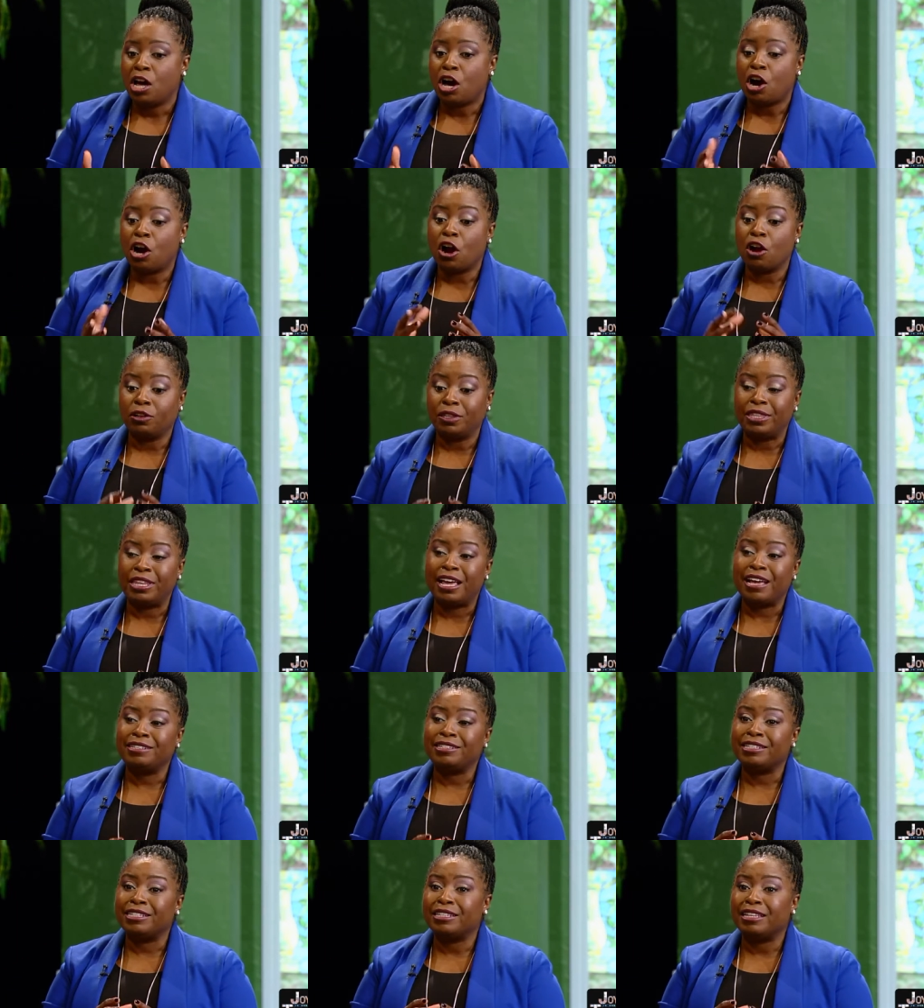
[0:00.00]
are
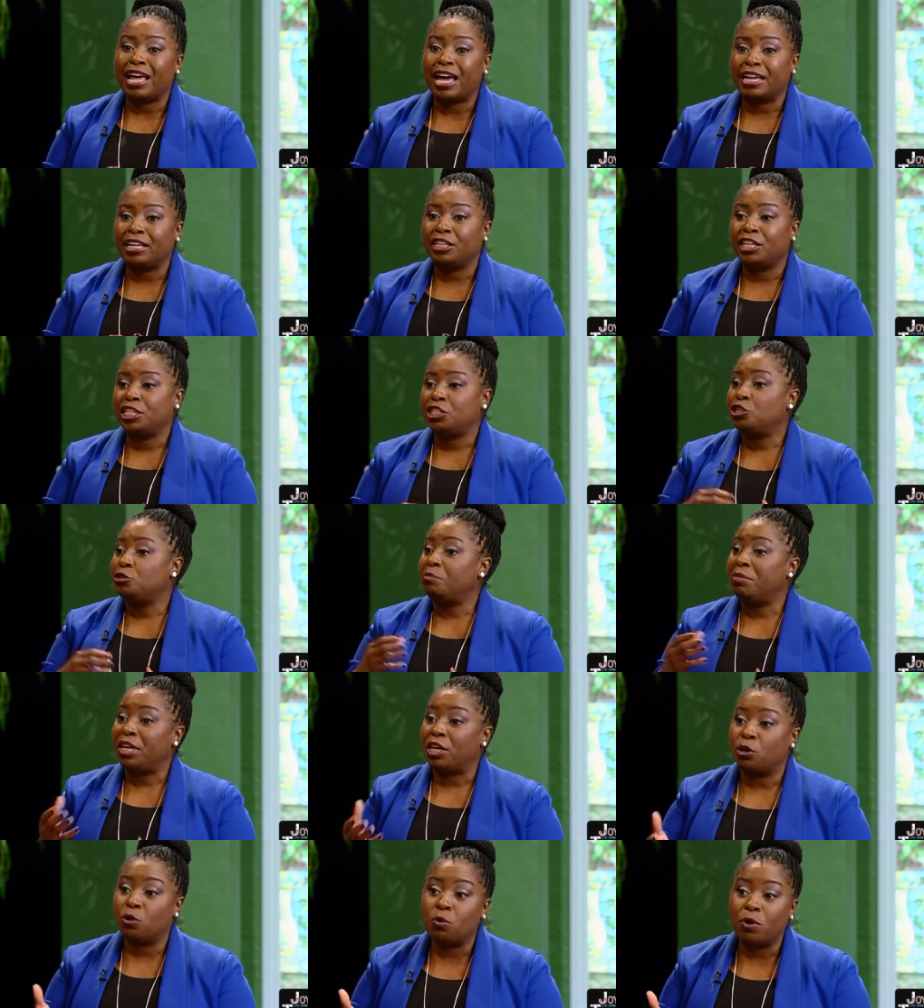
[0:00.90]
less likely to
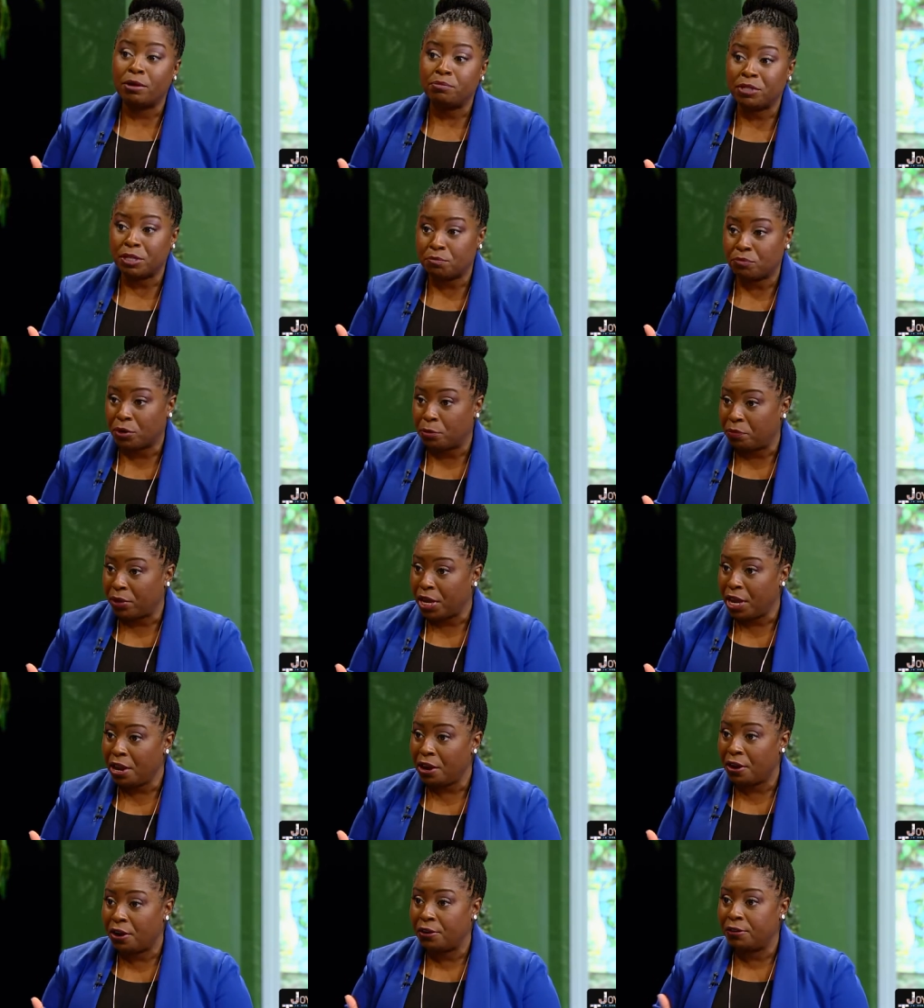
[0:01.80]
be equipped and
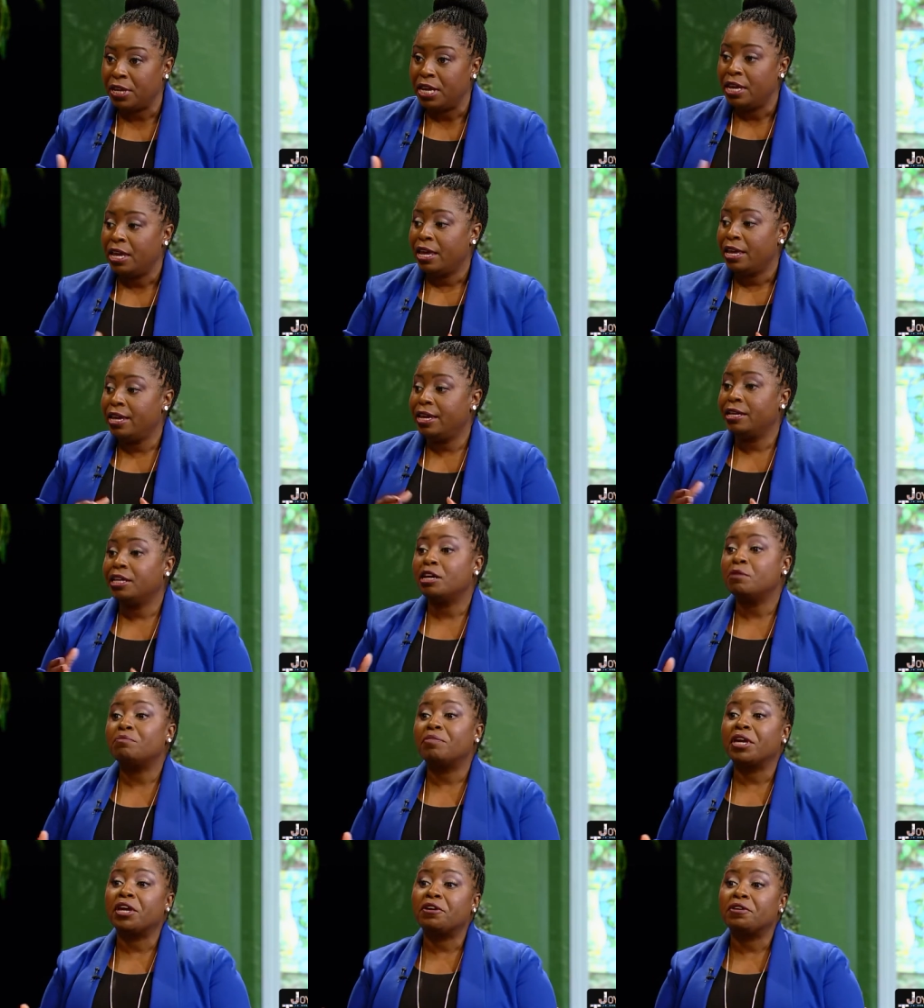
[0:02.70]
prepared in
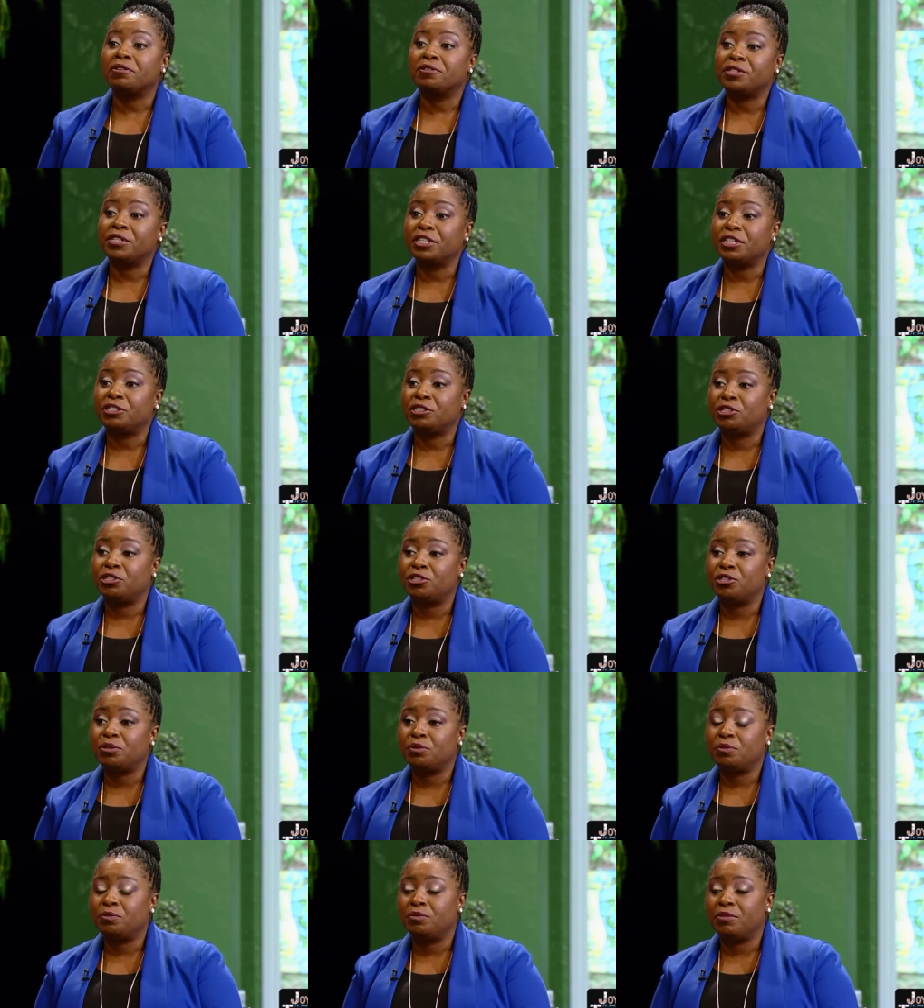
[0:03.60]
comparison
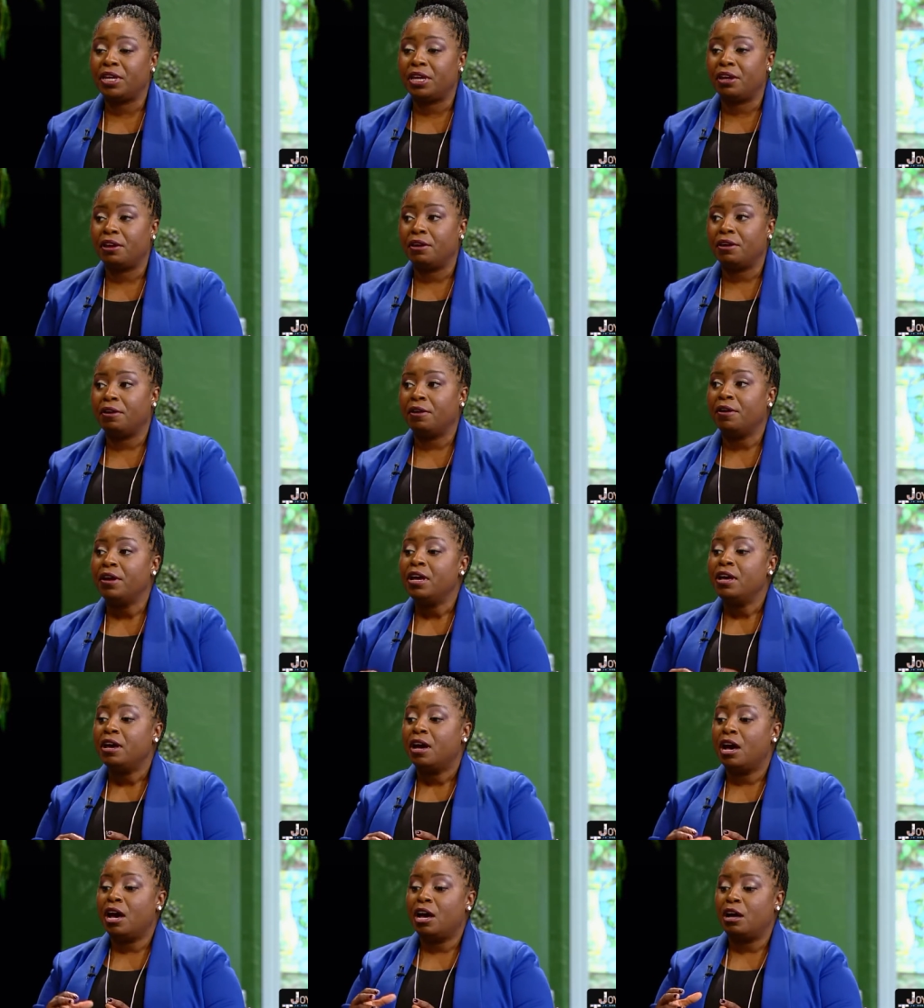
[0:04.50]
to their
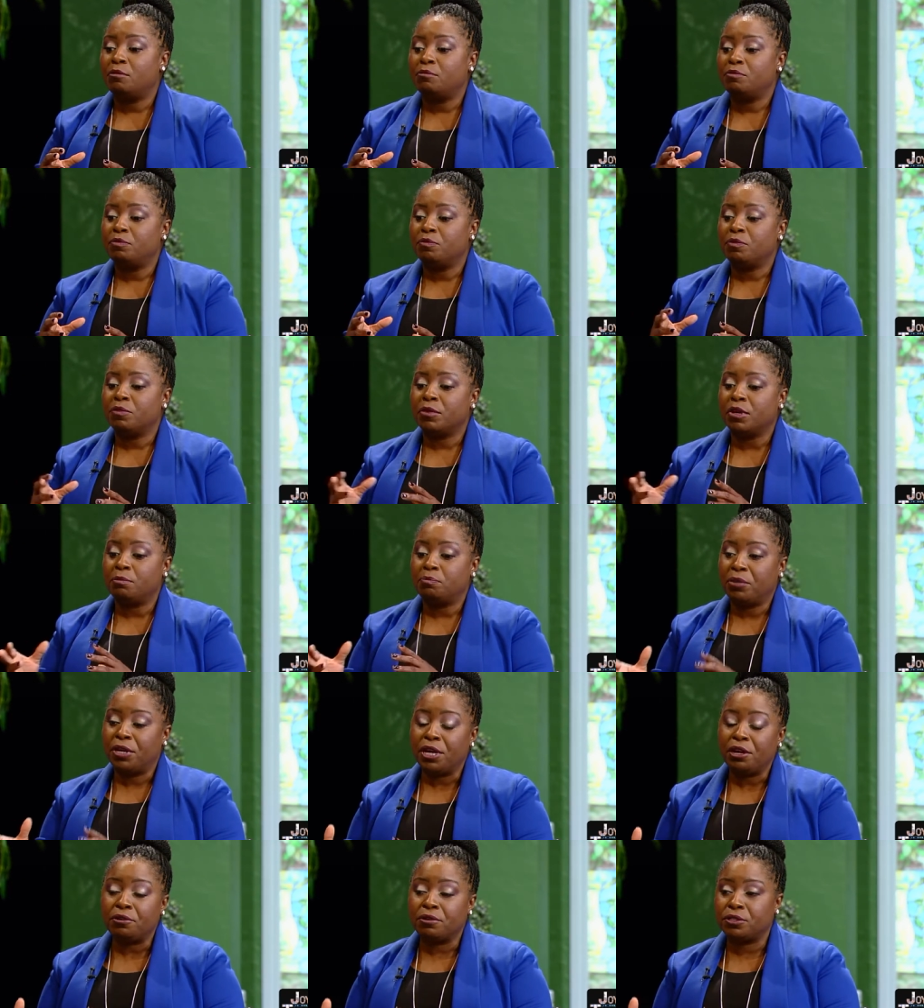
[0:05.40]
um,
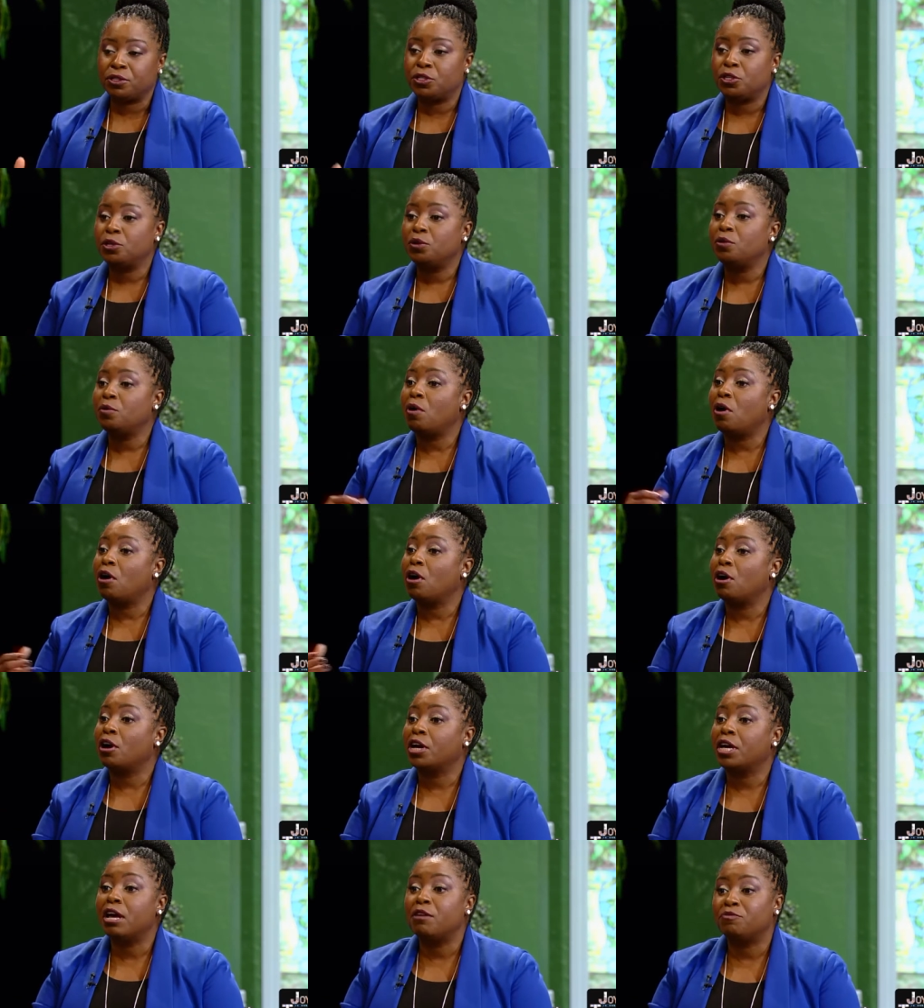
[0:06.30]
peers who
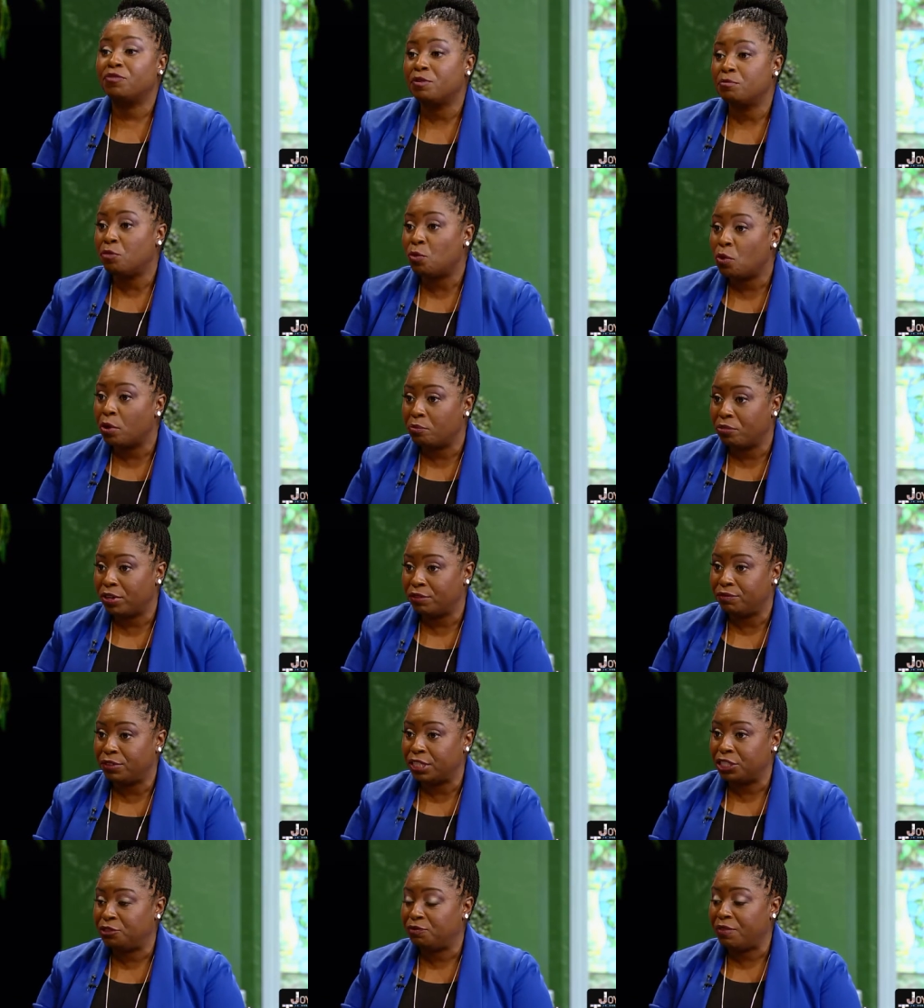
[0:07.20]
are come from more
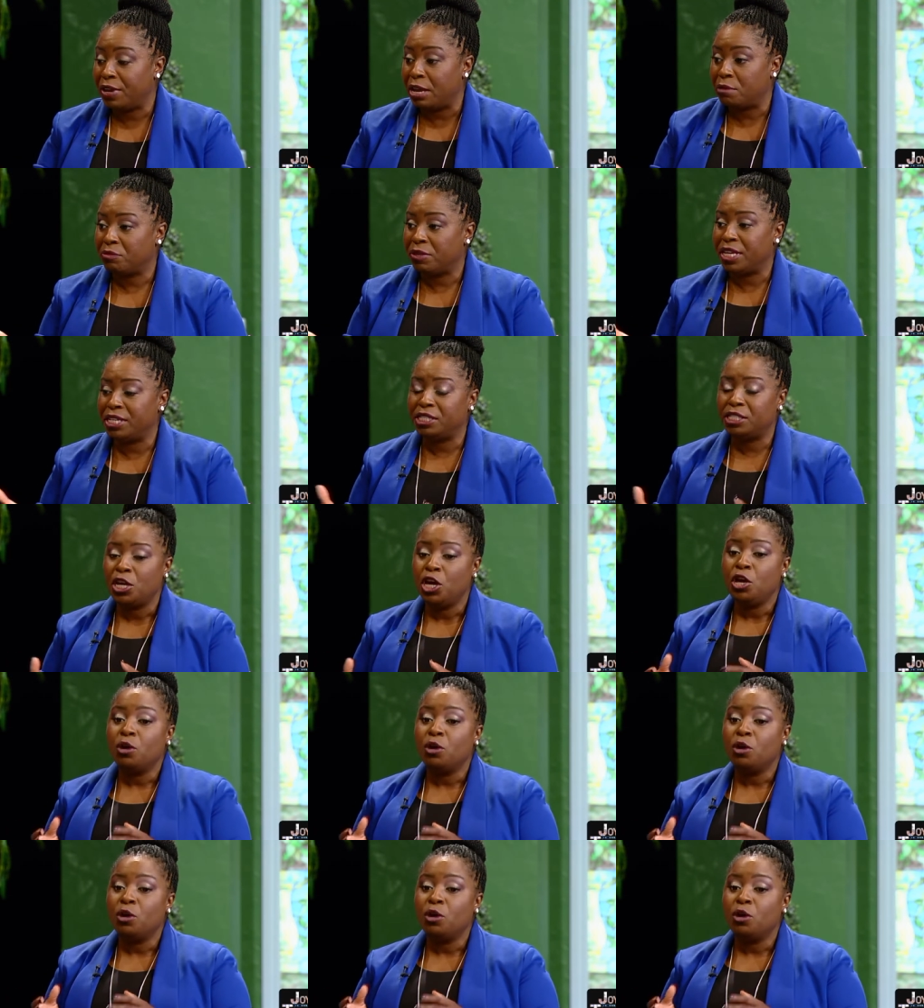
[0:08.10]
privileged families.